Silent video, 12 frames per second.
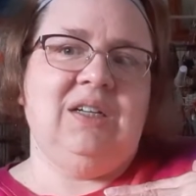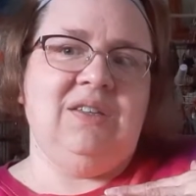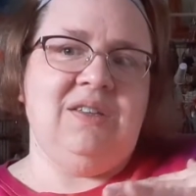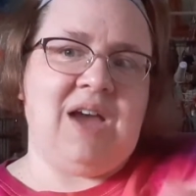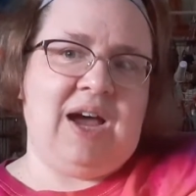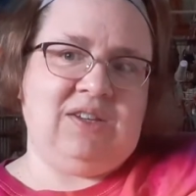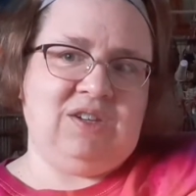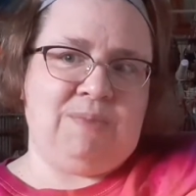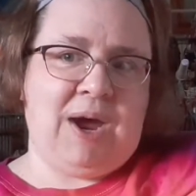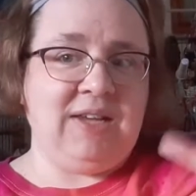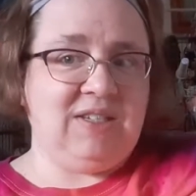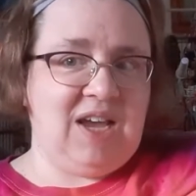not to
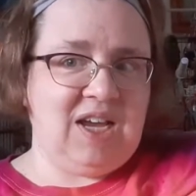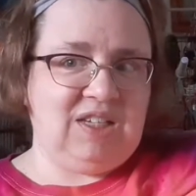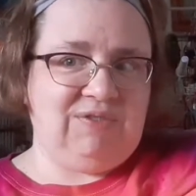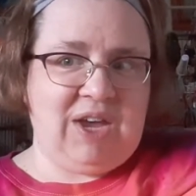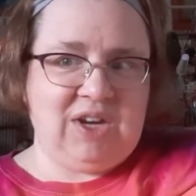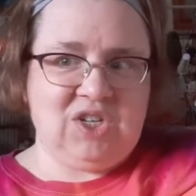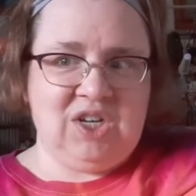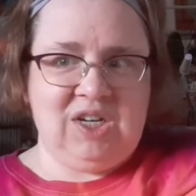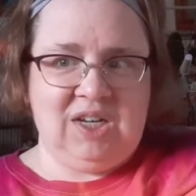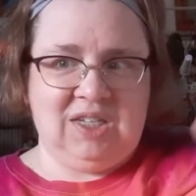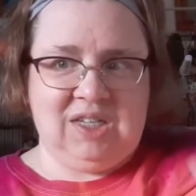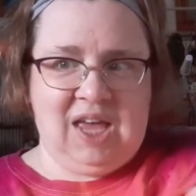my satisfaction,
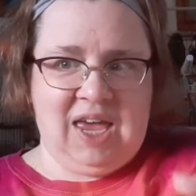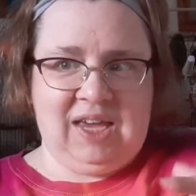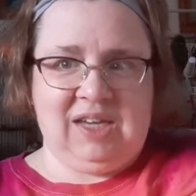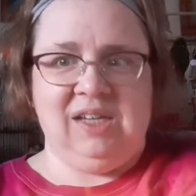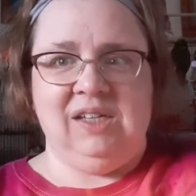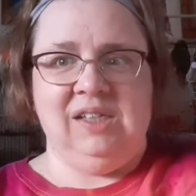is like,